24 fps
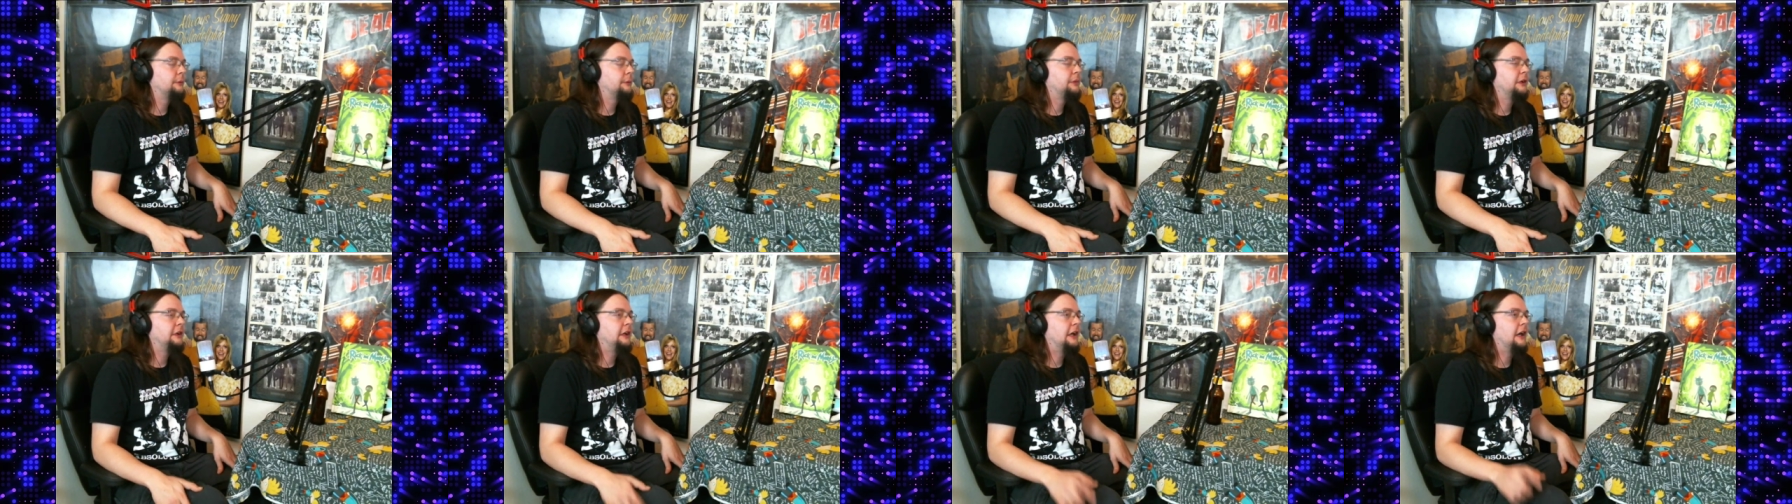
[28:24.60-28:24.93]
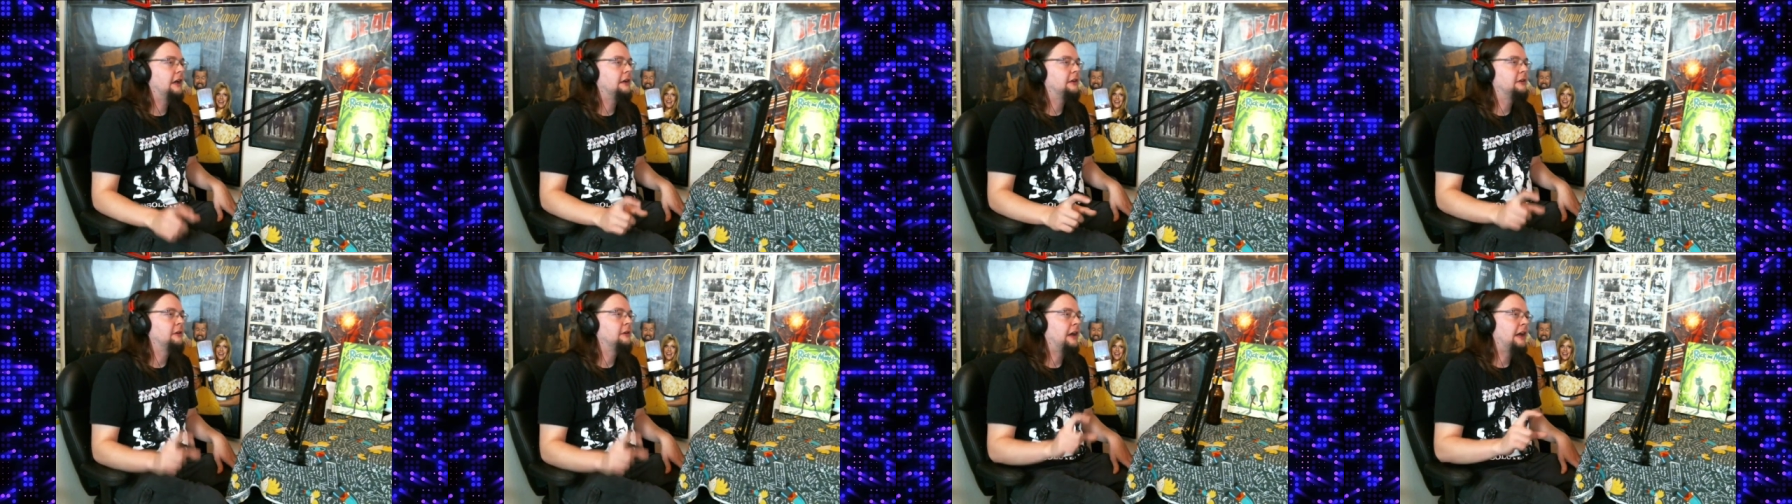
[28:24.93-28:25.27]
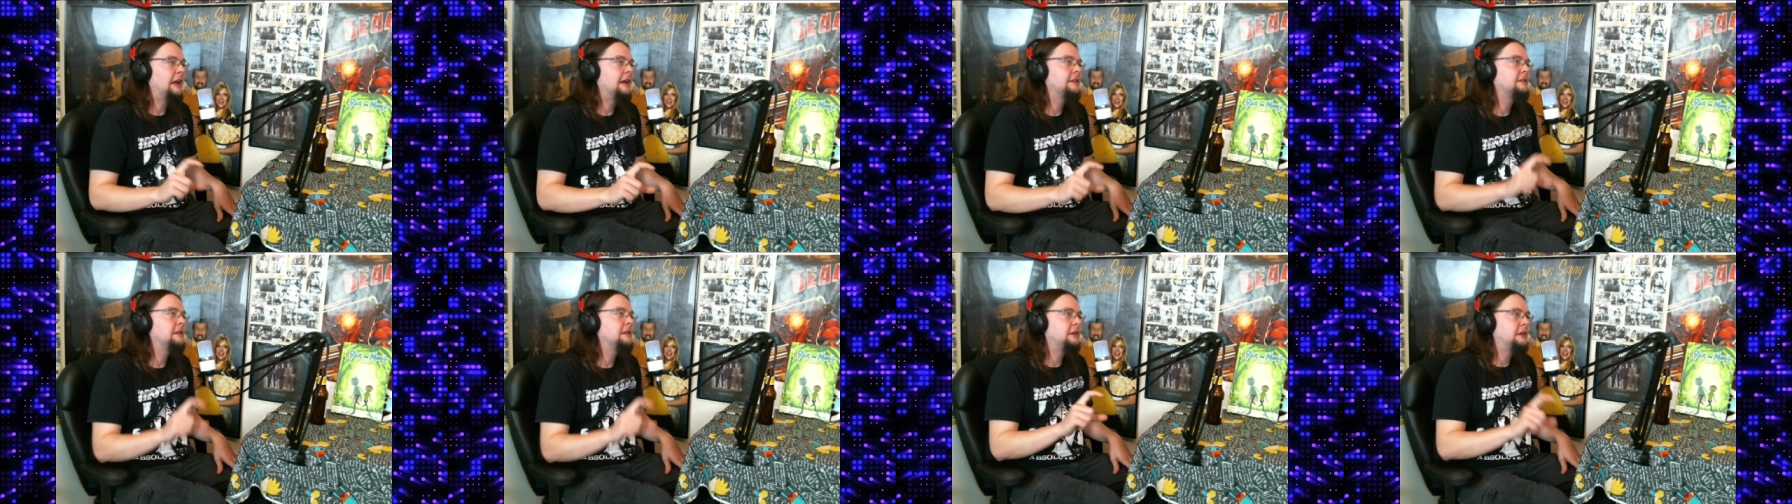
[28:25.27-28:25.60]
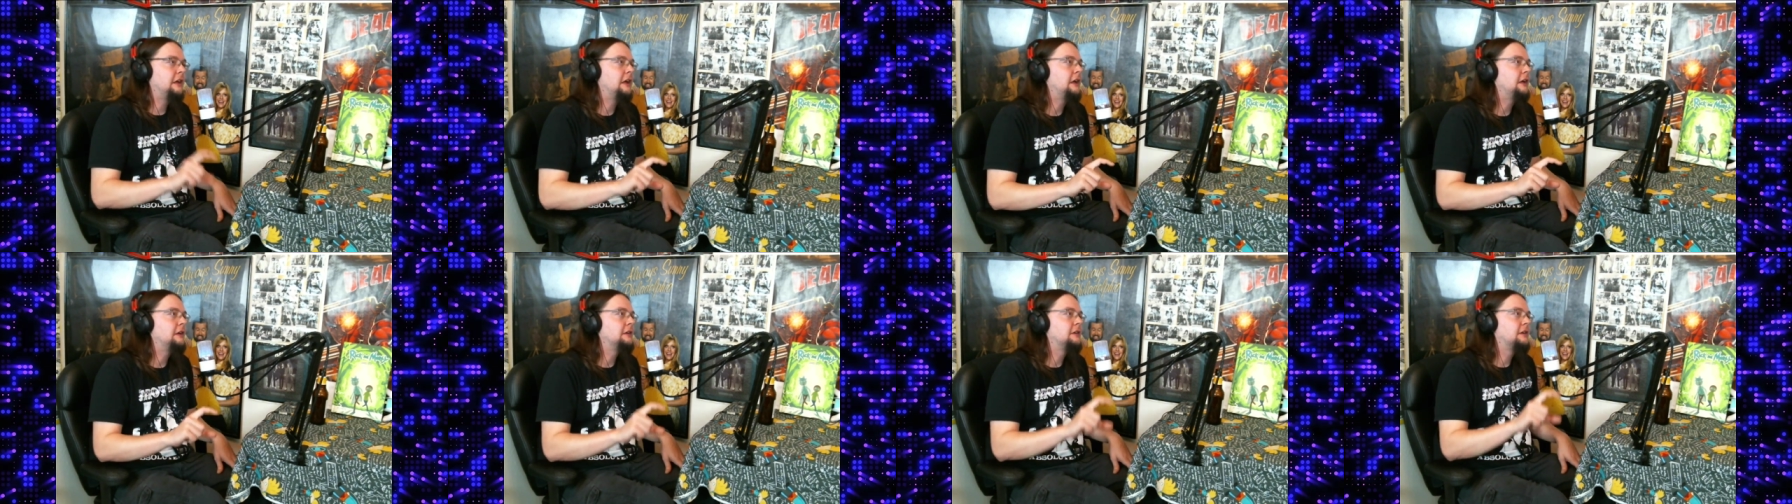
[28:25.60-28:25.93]
But yeah, you add the
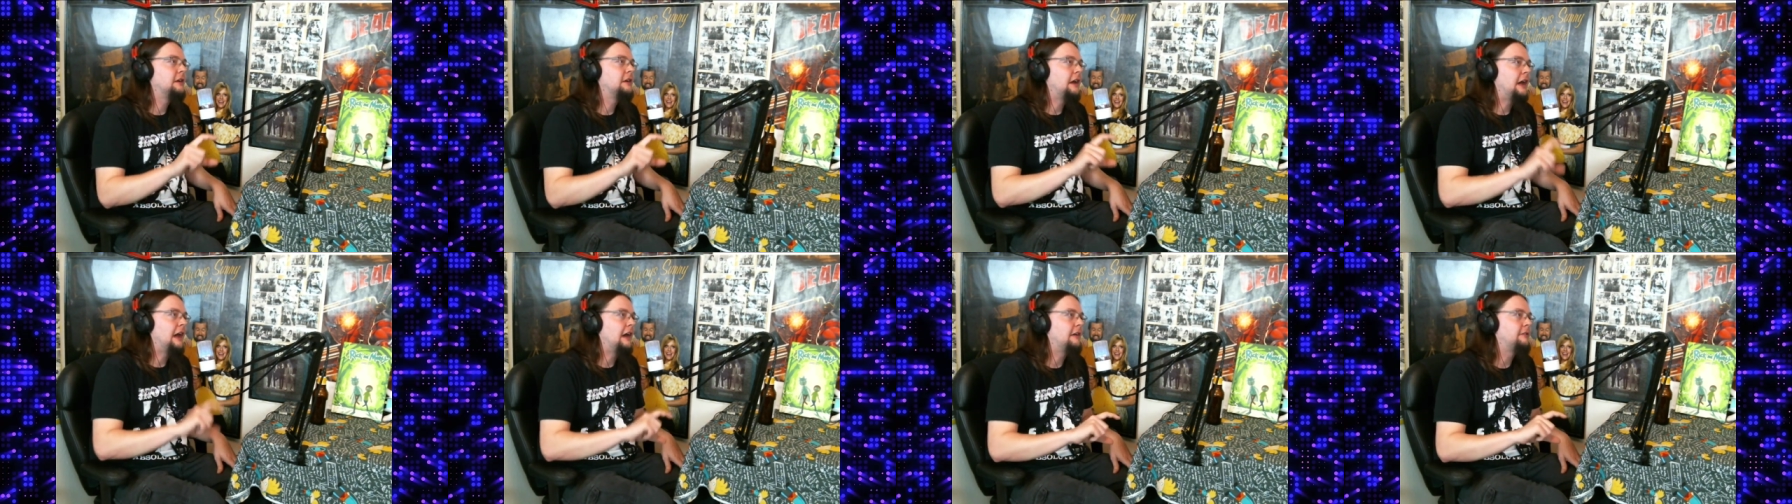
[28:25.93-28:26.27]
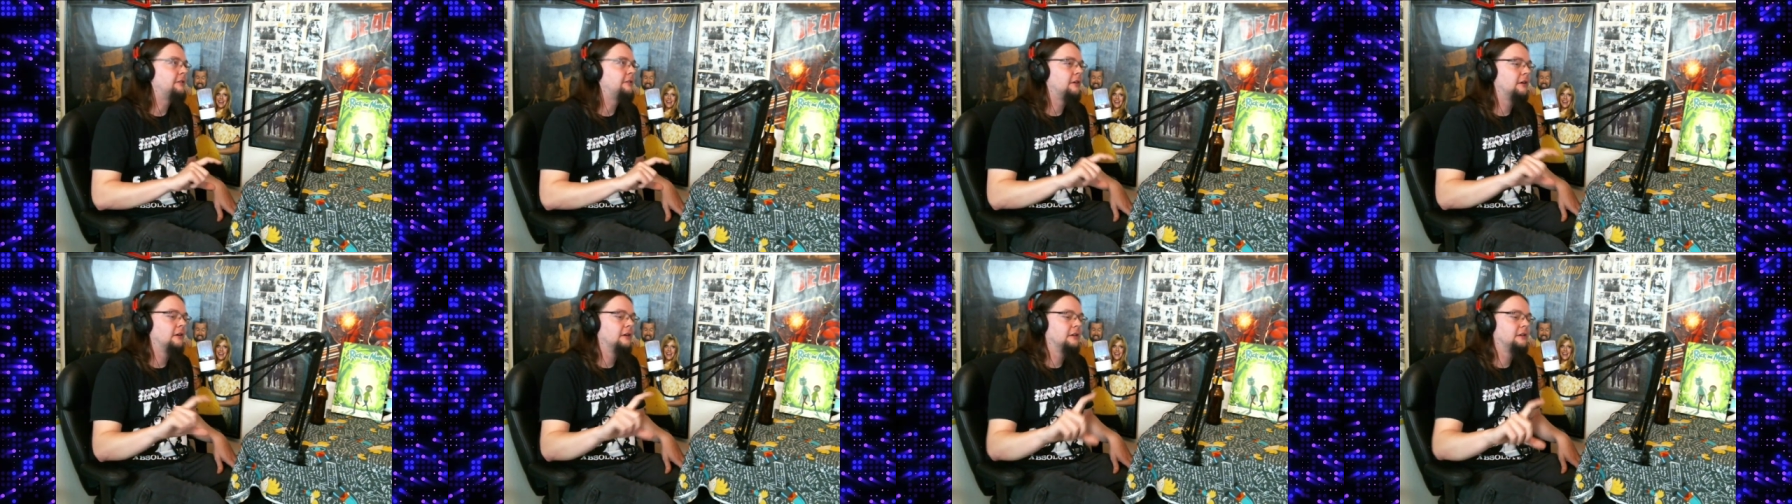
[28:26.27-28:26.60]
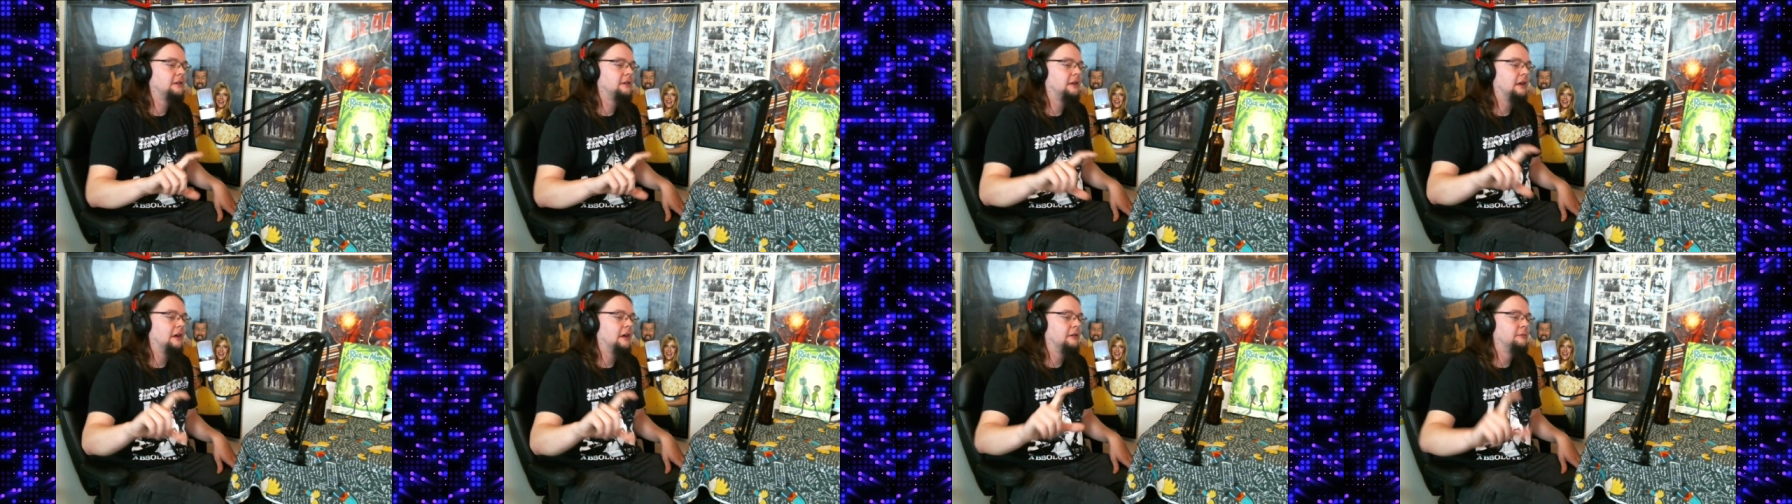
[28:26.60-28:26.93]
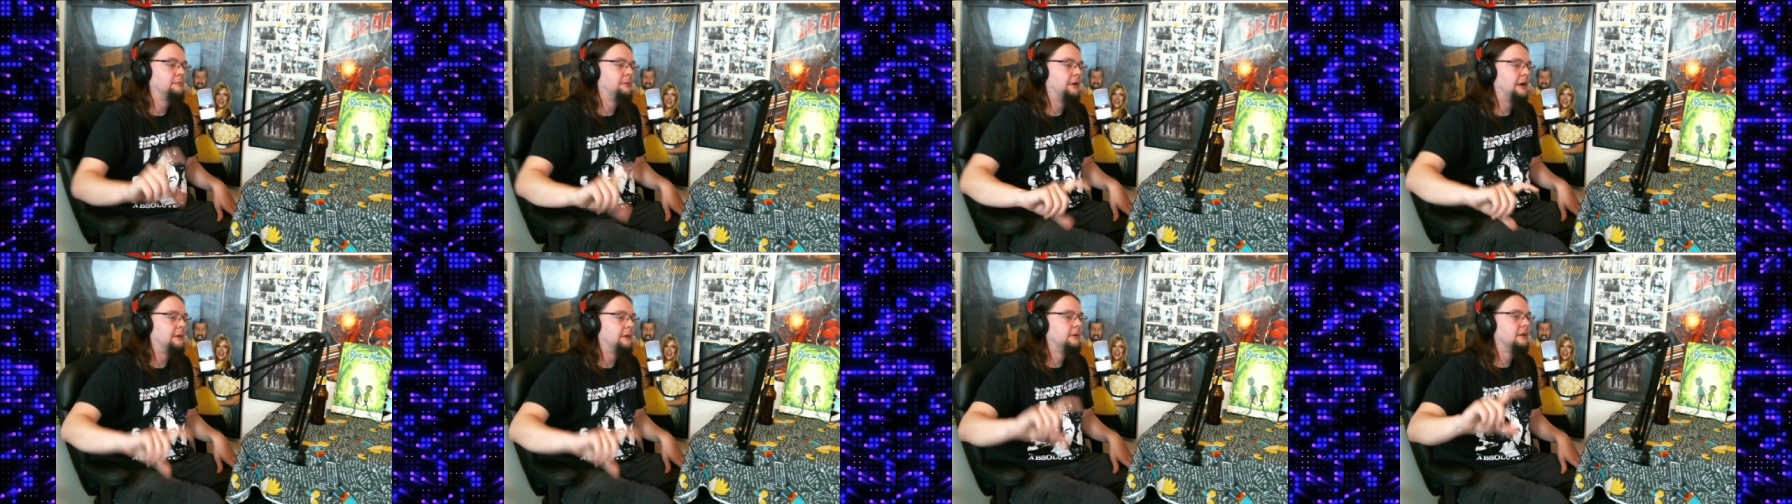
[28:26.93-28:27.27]
yeast after it's done
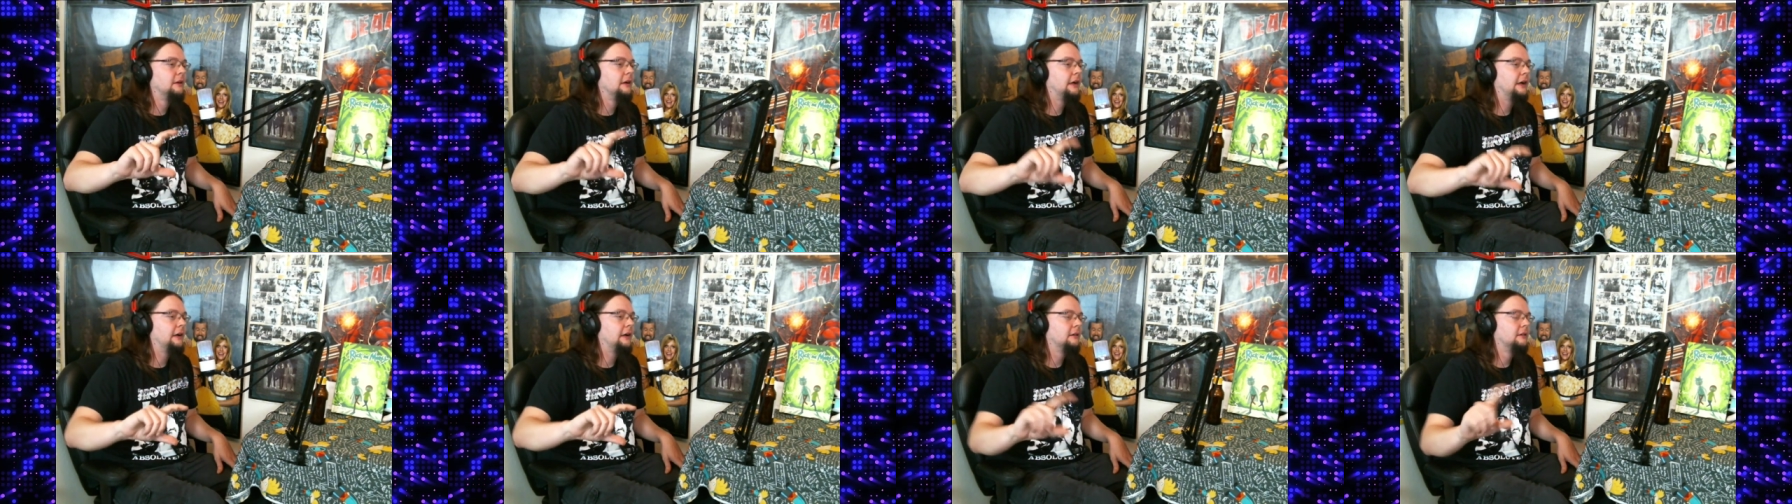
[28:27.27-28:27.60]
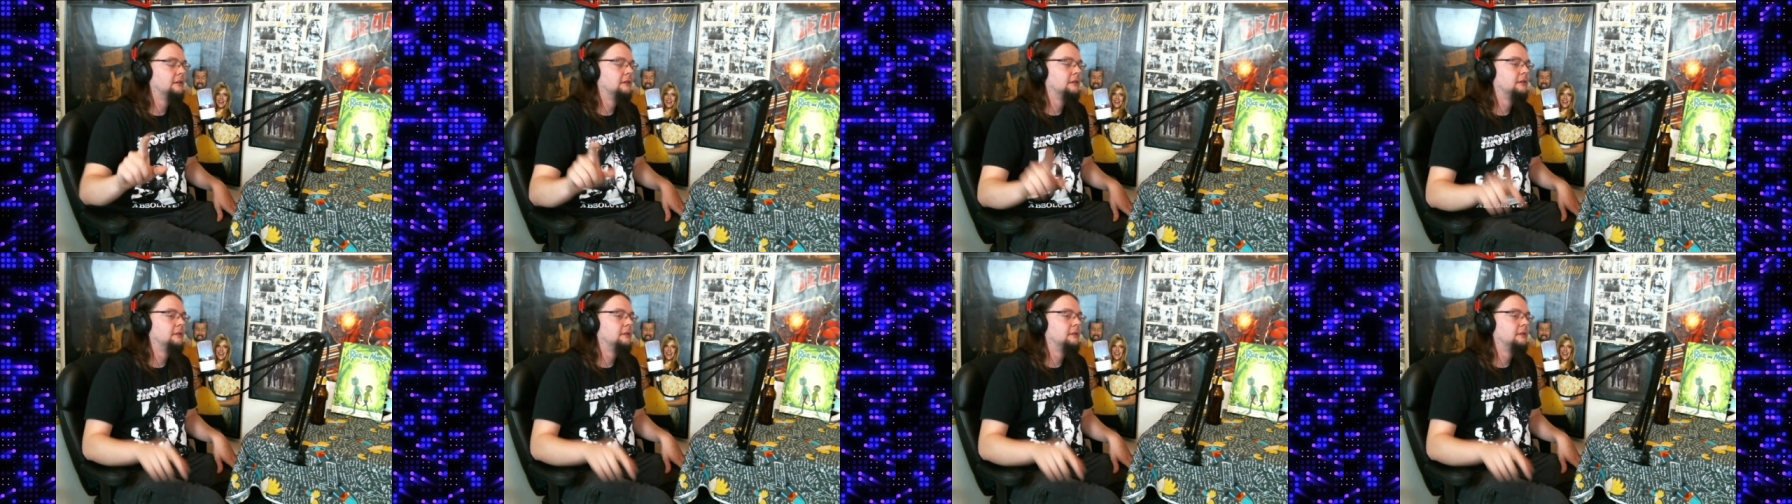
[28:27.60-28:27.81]
bubbling,